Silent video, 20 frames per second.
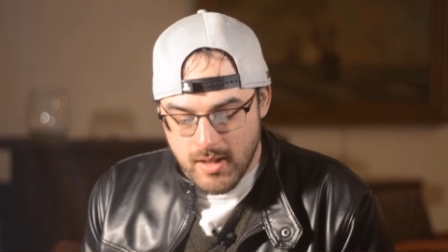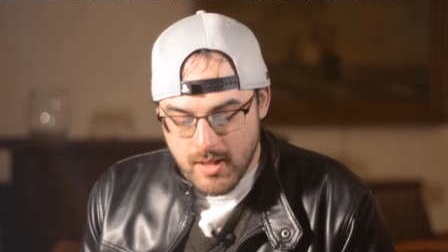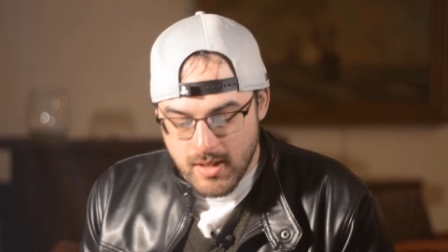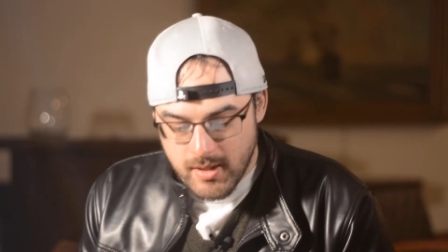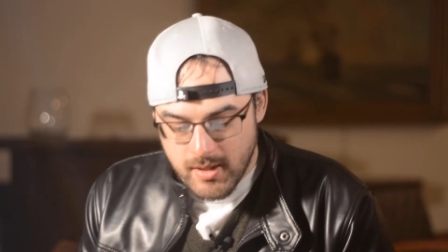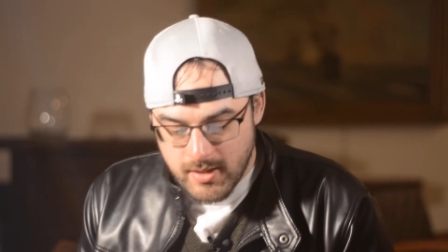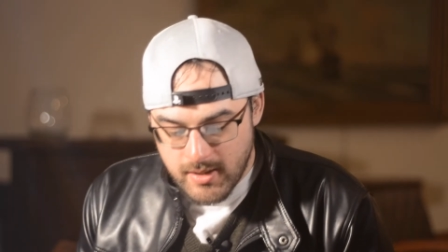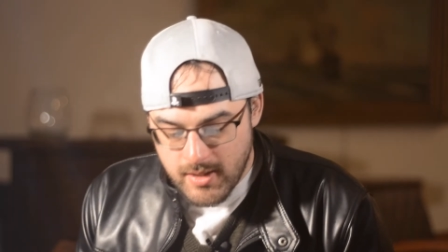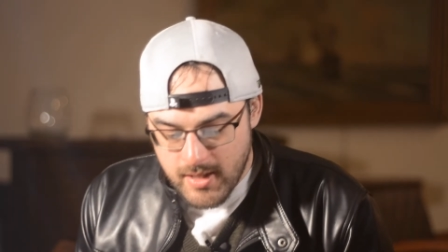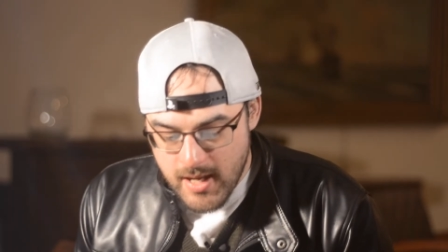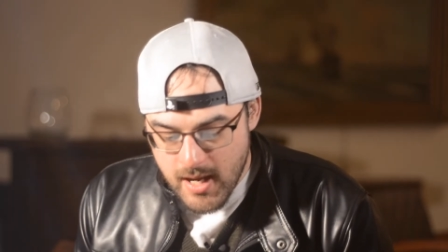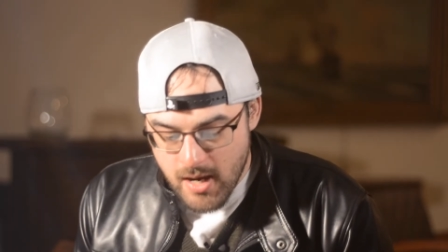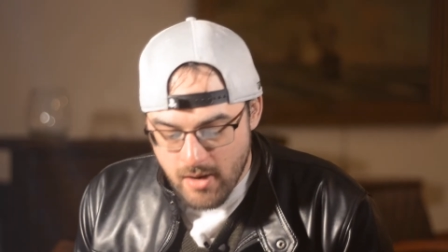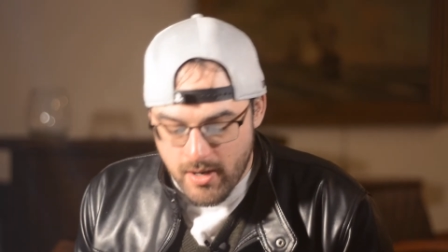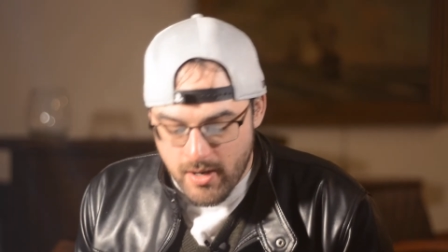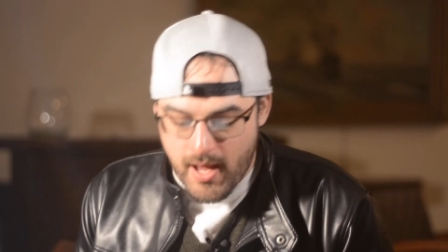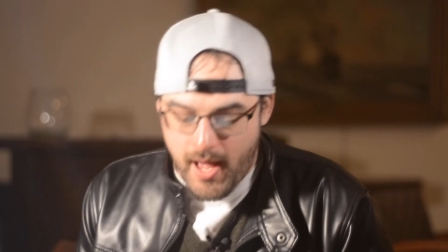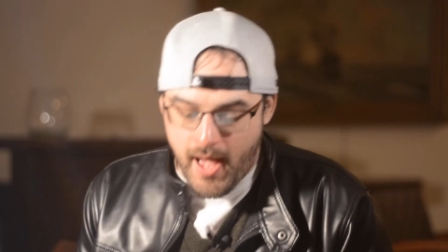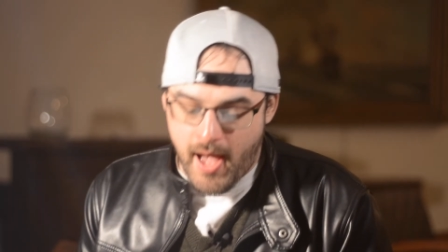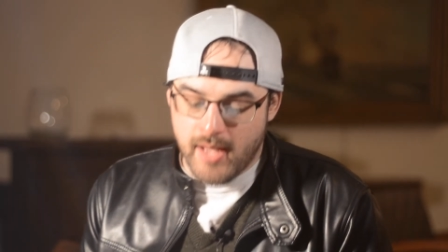
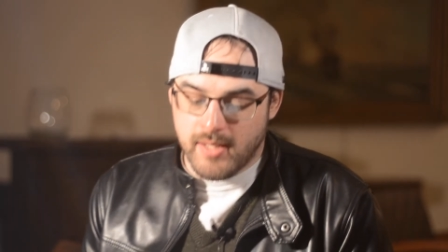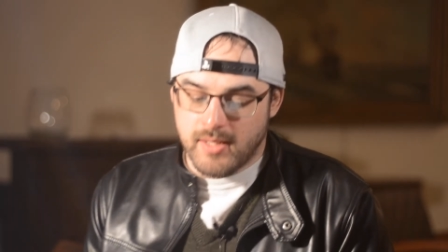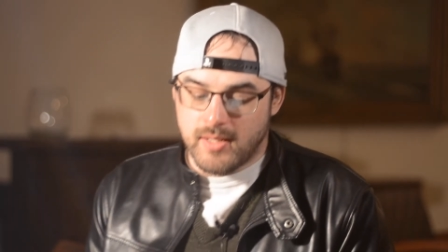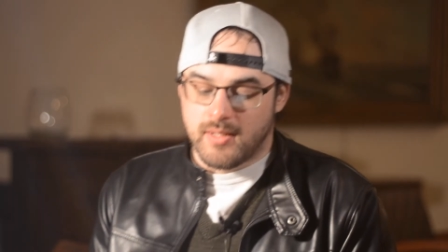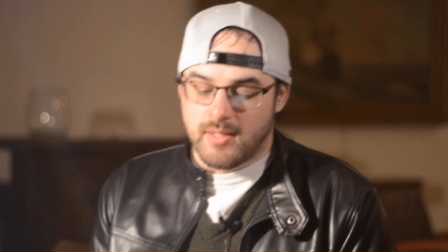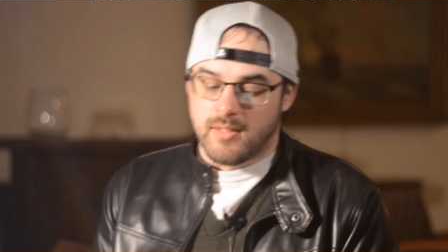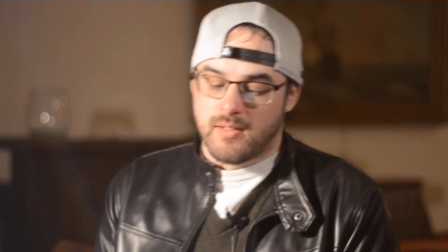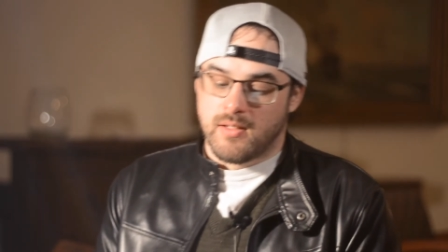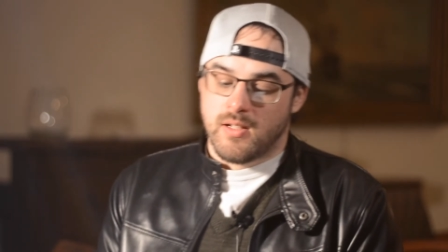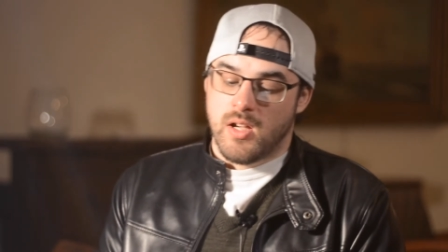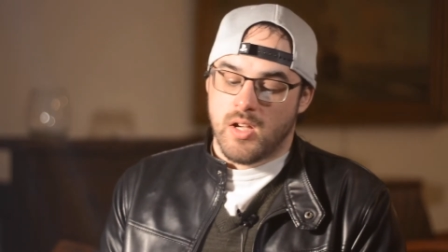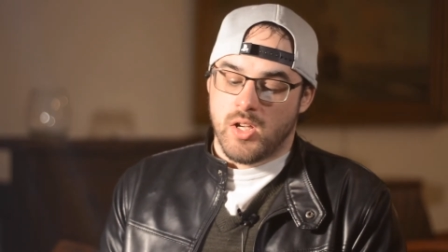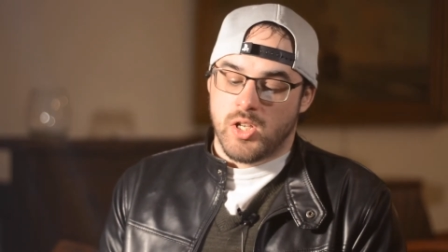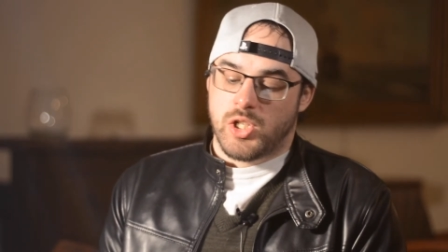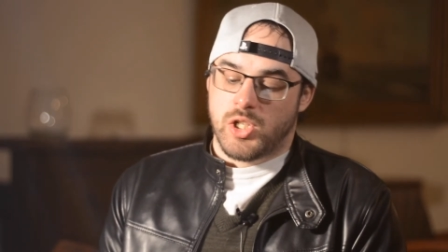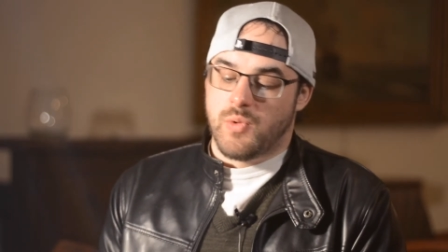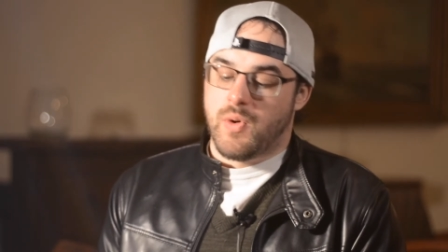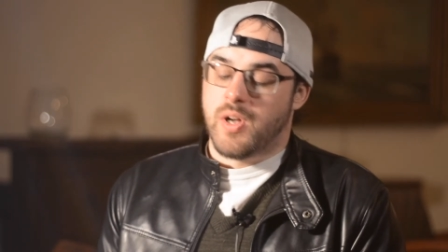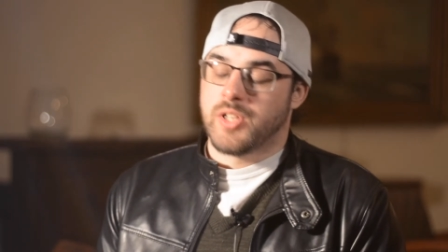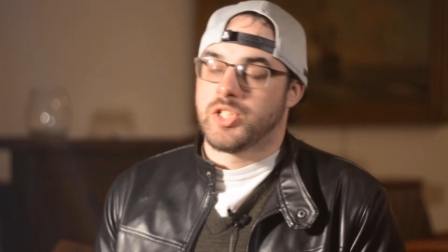Sierra asks,
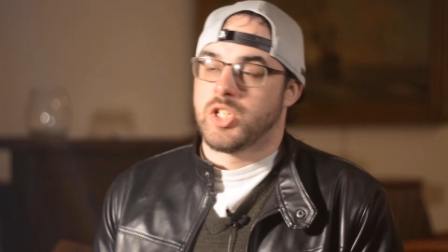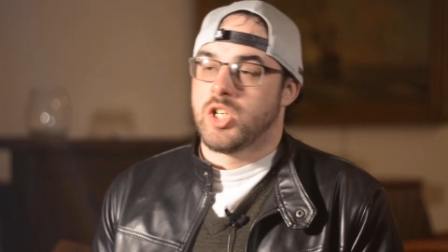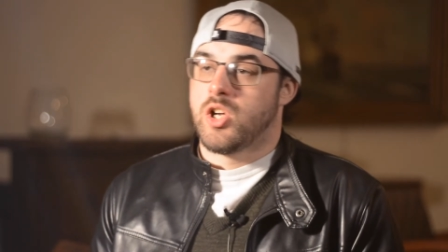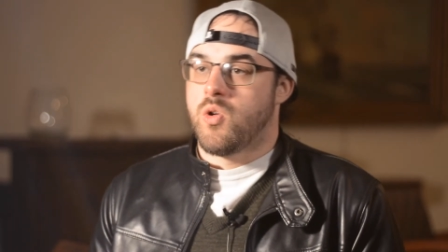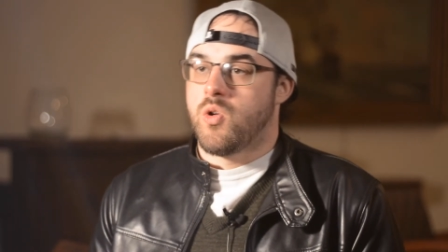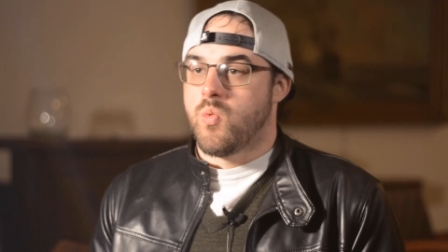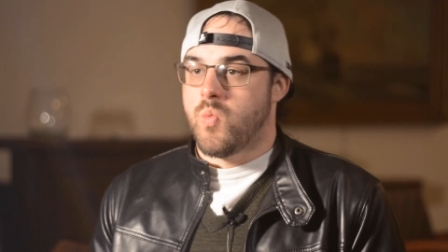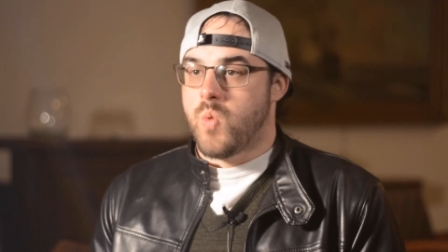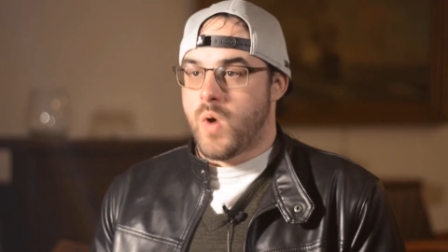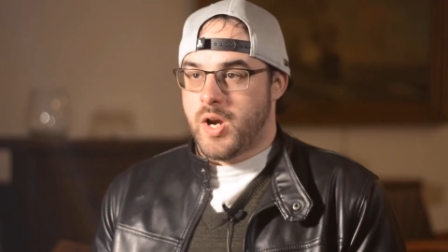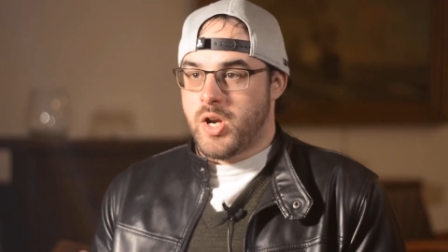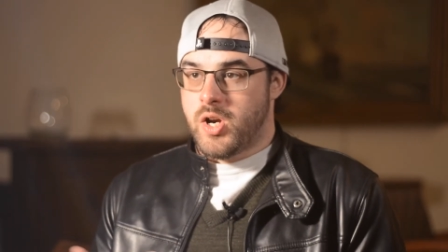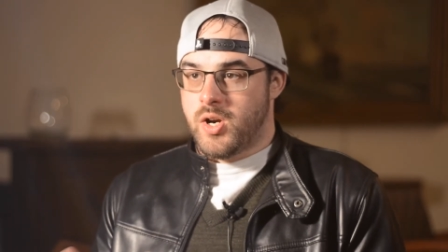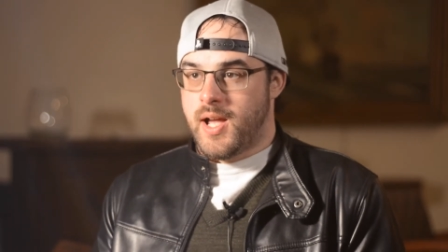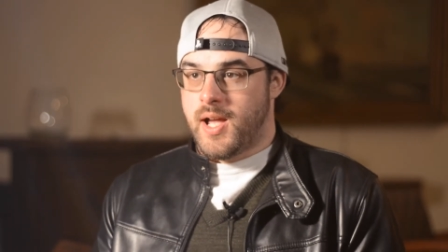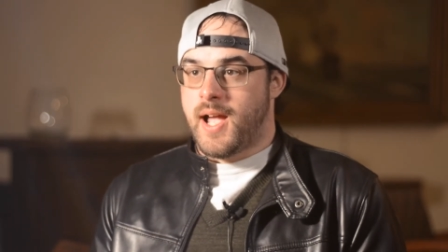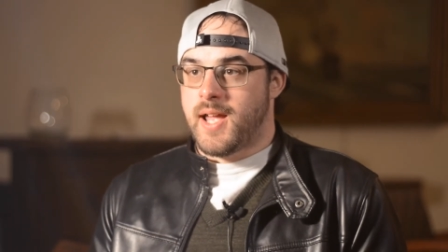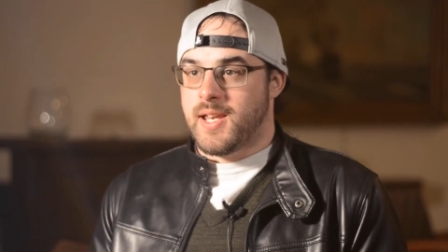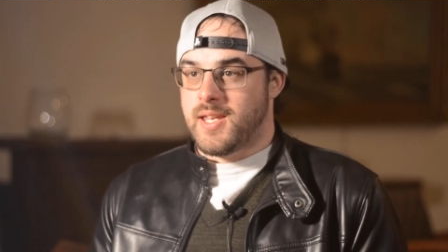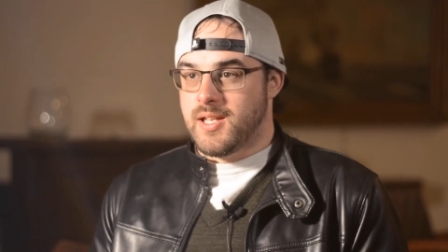she wants to know where your
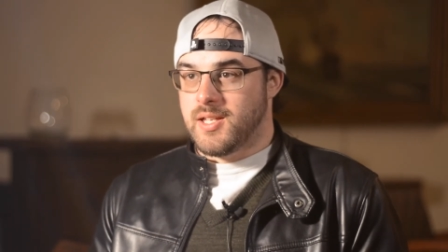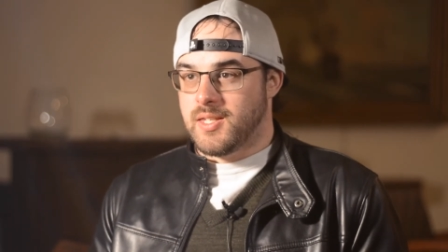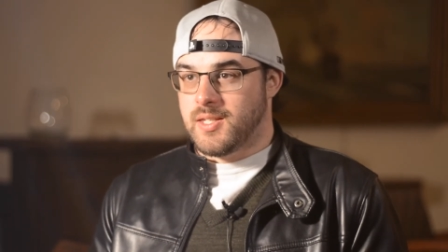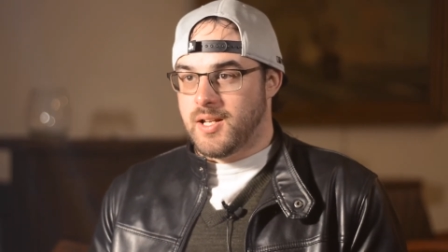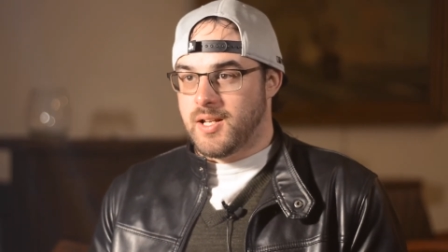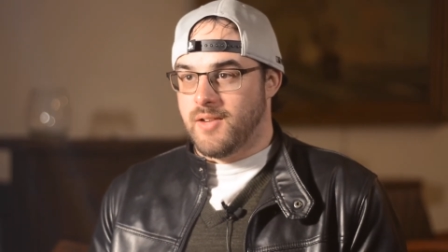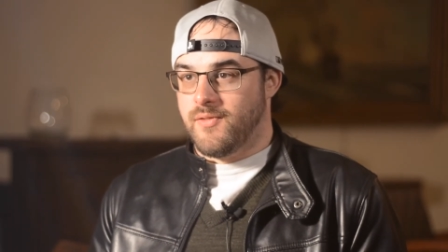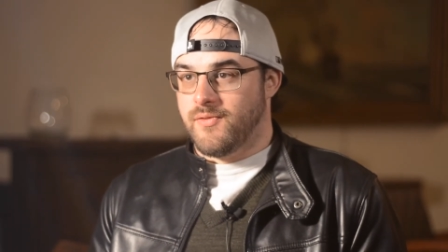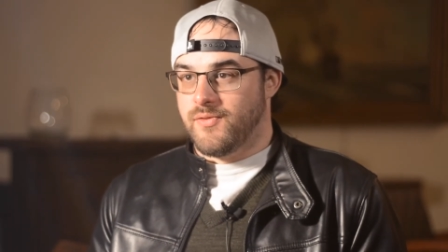ideas come